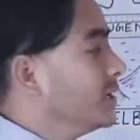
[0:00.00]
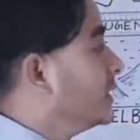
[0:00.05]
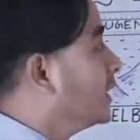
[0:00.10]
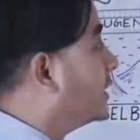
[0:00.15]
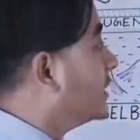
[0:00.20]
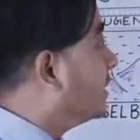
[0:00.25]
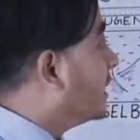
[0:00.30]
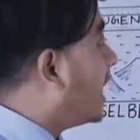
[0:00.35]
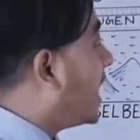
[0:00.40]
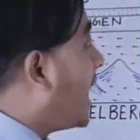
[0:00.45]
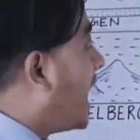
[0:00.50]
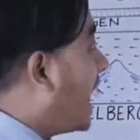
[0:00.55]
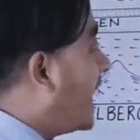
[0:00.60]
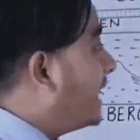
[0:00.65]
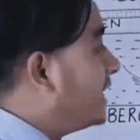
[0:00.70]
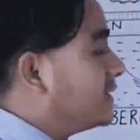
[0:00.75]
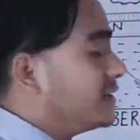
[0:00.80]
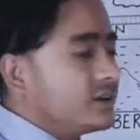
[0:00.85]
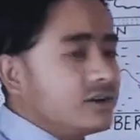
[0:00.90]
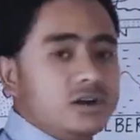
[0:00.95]
The
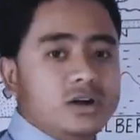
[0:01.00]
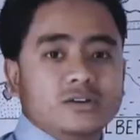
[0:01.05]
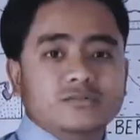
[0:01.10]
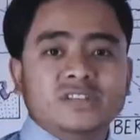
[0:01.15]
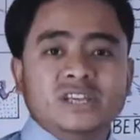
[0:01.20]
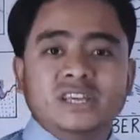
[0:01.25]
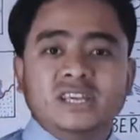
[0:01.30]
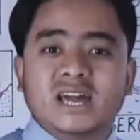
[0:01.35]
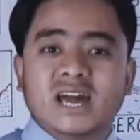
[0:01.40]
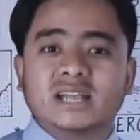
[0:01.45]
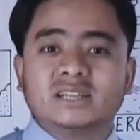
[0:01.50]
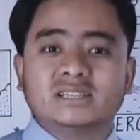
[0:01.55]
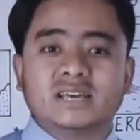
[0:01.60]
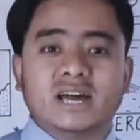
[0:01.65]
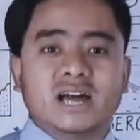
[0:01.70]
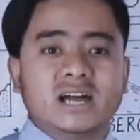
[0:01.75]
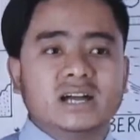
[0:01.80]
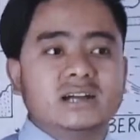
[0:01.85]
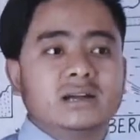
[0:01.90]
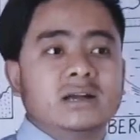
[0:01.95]
height of the
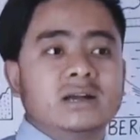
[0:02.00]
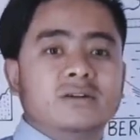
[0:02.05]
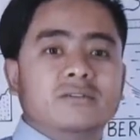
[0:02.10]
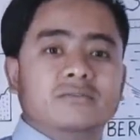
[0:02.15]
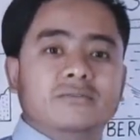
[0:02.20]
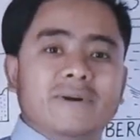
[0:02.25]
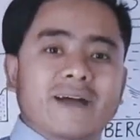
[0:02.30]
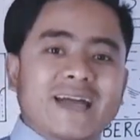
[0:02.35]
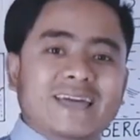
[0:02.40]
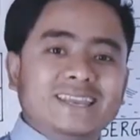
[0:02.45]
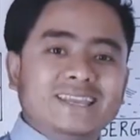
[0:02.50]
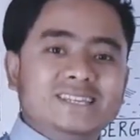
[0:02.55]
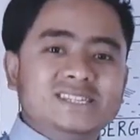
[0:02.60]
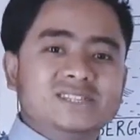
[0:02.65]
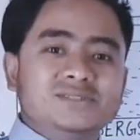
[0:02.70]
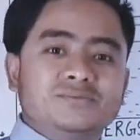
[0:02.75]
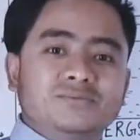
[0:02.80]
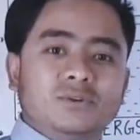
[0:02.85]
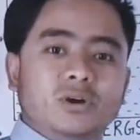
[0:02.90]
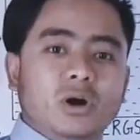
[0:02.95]
yardan
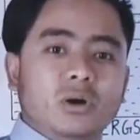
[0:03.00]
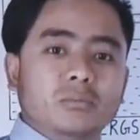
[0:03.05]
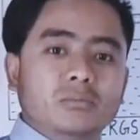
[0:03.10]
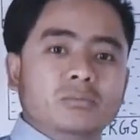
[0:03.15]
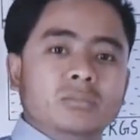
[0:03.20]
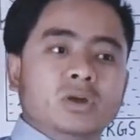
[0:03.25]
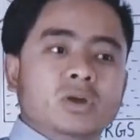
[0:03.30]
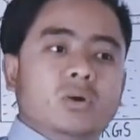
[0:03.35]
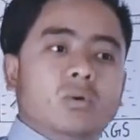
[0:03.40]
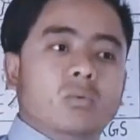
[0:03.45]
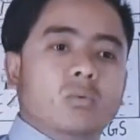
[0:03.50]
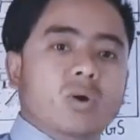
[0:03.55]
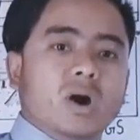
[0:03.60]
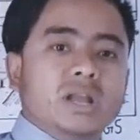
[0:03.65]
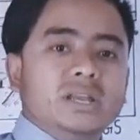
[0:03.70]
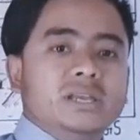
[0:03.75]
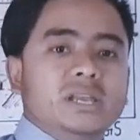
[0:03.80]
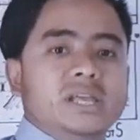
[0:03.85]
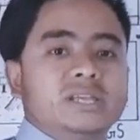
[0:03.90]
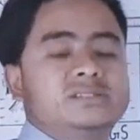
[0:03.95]
varies from
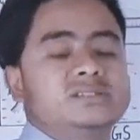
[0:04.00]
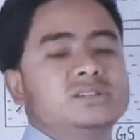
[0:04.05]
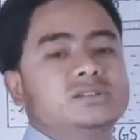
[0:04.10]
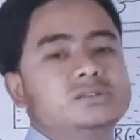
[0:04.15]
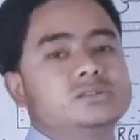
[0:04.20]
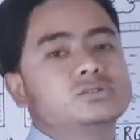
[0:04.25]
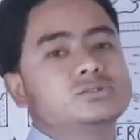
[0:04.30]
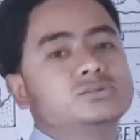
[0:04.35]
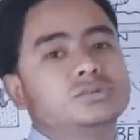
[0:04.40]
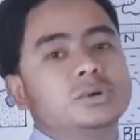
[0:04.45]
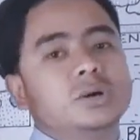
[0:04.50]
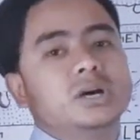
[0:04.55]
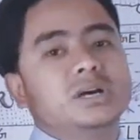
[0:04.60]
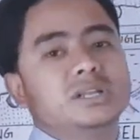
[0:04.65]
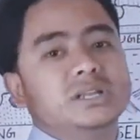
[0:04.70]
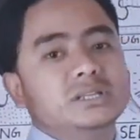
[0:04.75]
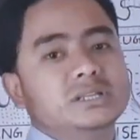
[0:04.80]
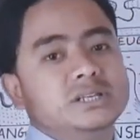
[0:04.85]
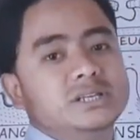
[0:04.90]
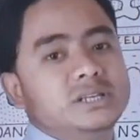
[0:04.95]
one desert to
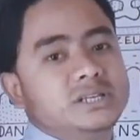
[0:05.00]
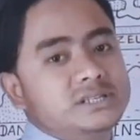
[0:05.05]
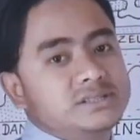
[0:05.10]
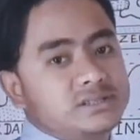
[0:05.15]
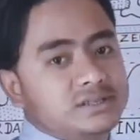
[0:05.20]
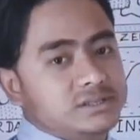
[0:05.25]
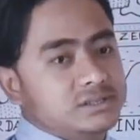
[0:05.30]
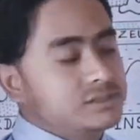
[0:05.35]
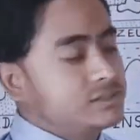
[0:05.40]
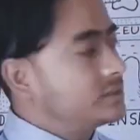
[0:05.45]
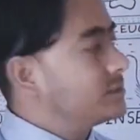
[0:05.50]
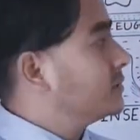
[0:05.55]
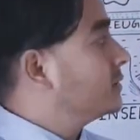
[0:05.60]
another desert.